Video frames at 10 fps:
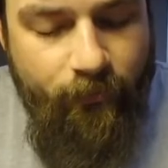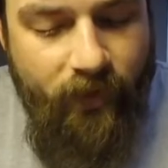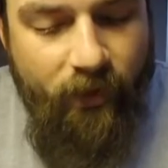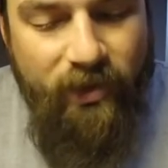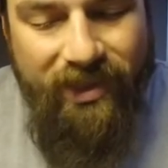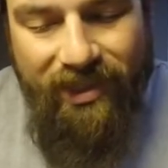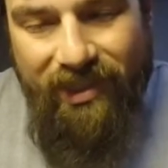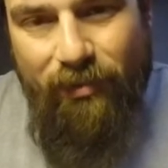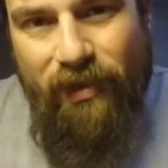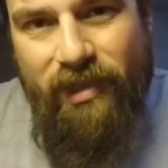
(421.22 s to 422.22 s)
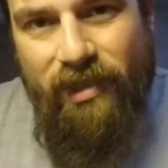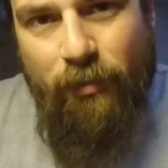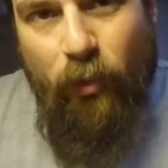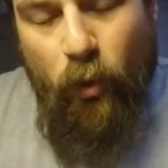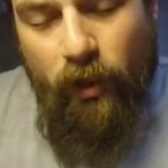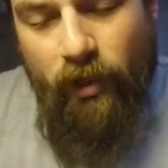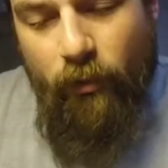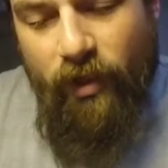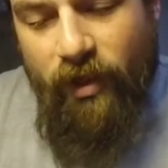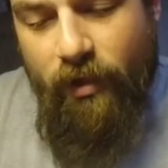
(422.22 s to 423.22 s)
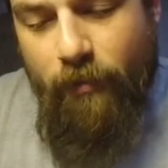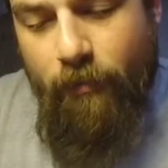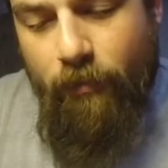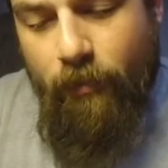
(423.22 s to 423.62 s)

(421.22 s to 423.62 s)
was a little bit disappointed with it.